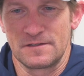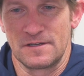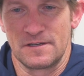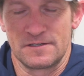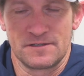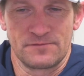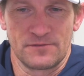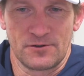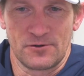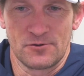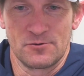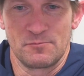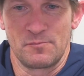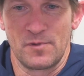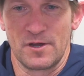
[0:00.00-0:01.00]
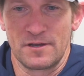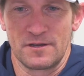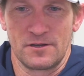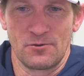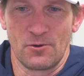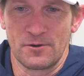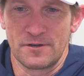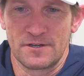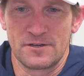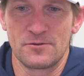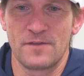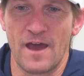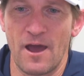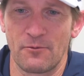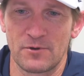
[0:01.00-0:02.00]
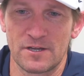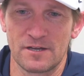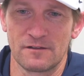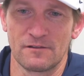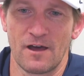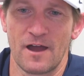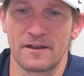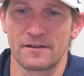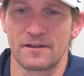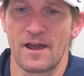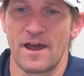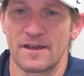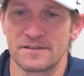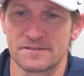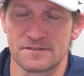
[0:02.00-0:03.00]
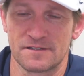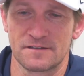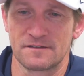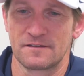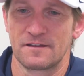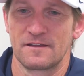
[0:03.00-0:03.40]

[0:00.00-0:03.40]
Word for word: in a different group but in order to do that we need a lot of guys that